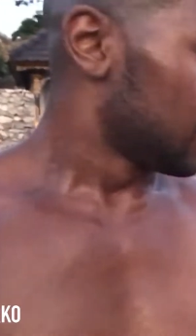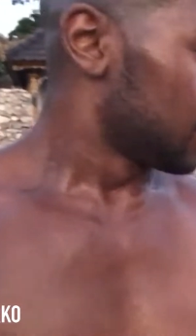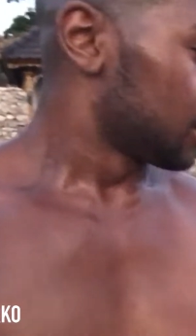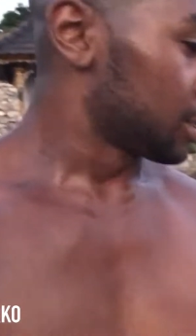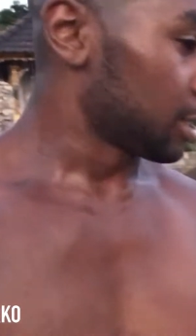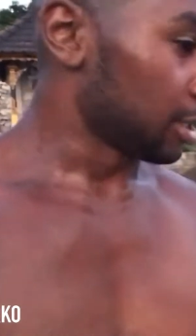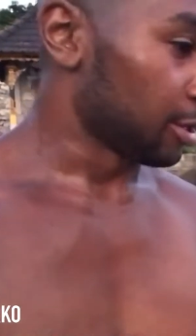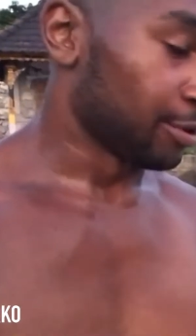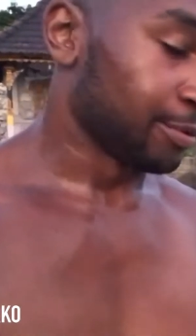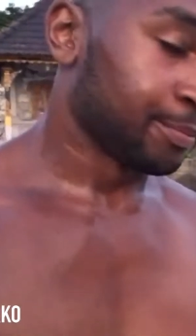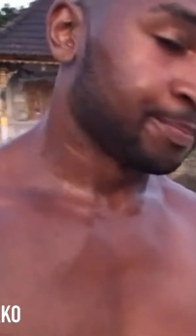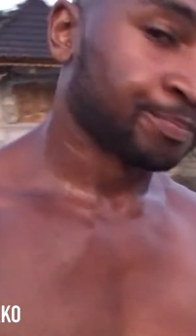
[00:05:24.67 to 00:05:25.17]

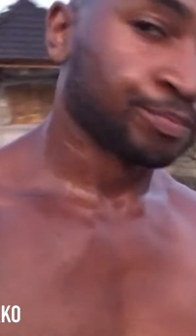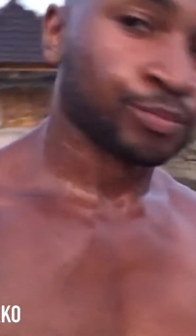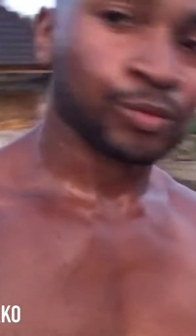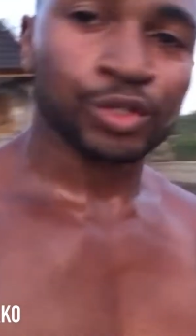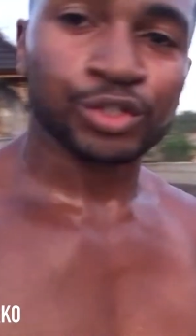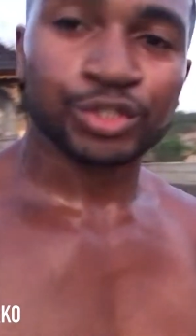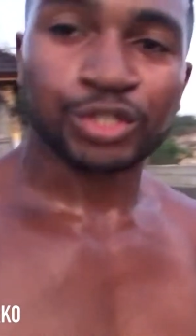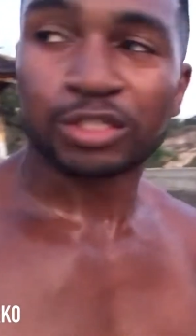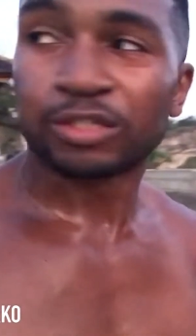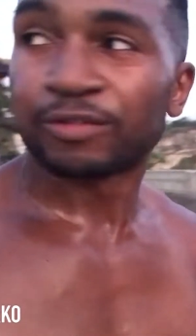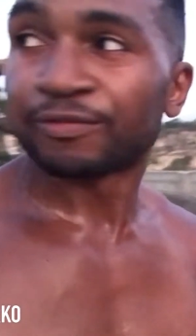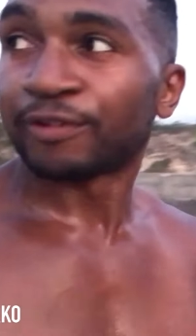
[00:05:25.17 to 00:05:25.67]
So you
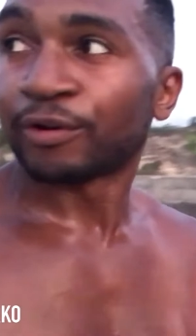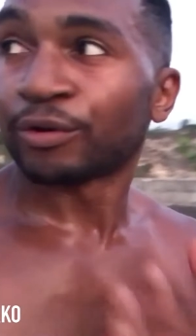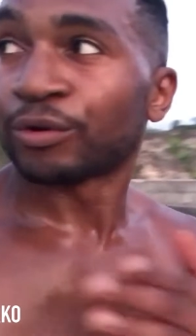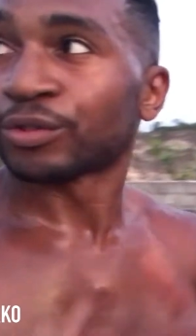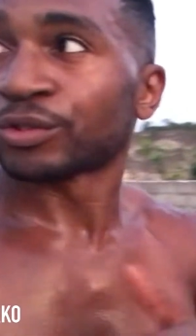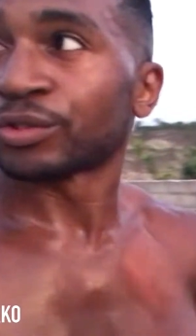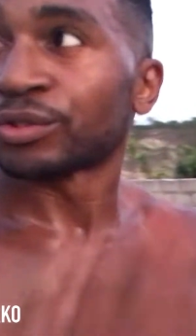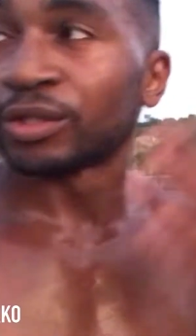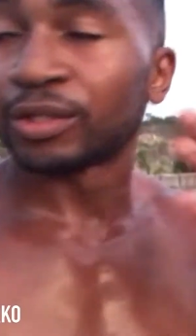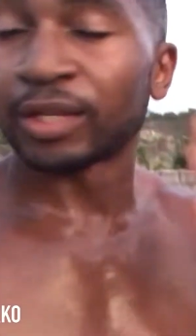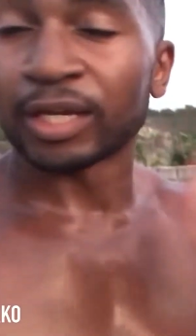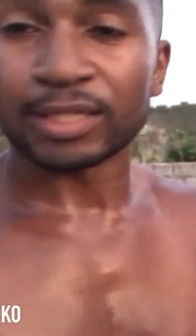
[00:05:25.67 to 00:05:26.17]
just need to
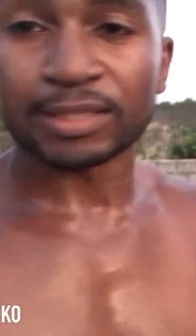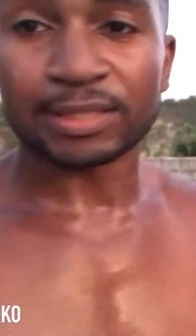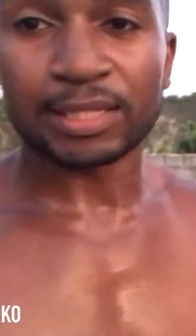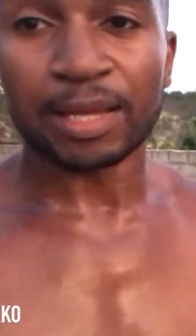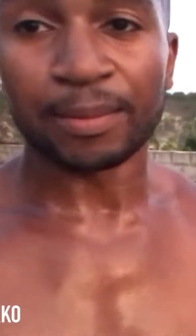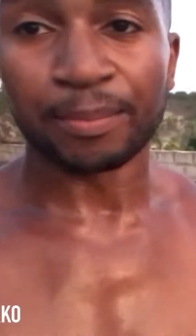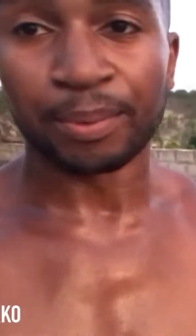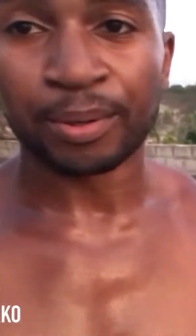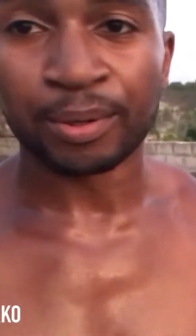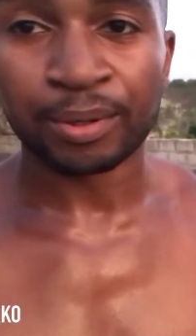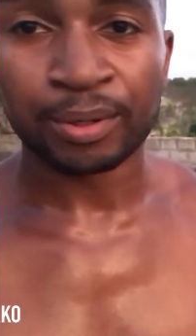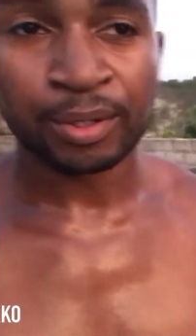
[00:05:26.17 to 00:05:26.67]
focus on the next
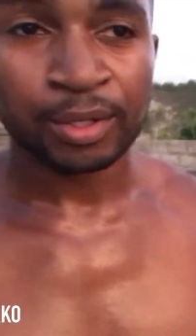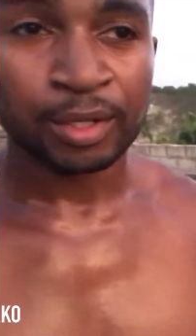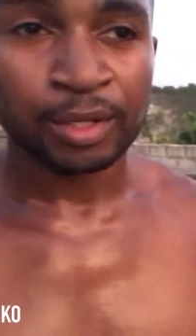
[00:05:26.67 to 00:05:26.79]
step.